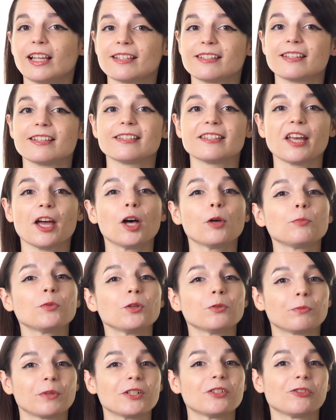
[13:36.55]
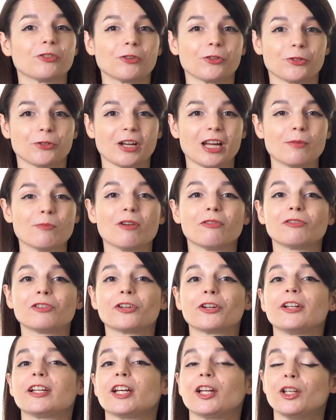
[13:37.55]
lessons help you reach your dream of
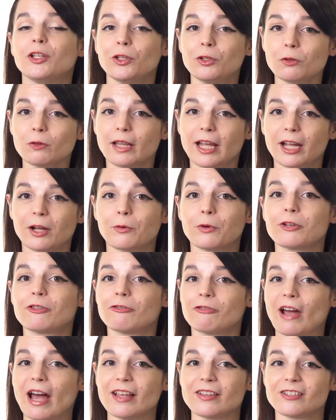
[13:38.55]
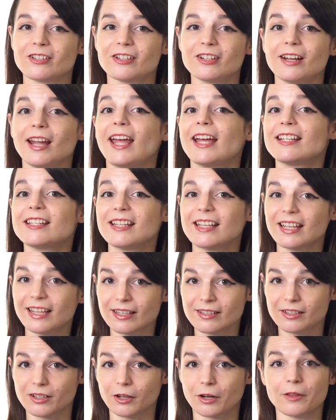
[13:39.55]
learning a new language faster and
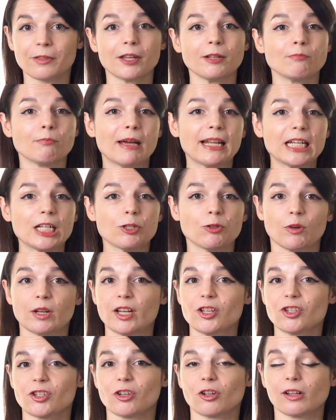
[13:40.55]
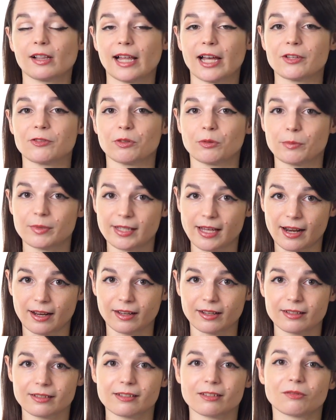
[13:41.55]
easier than many traditional classroom
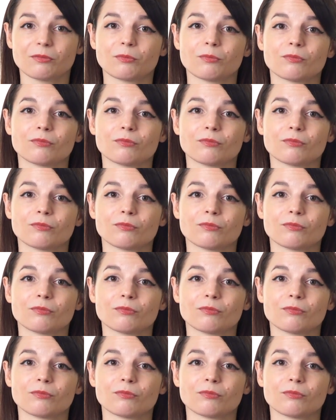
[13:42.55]
settings.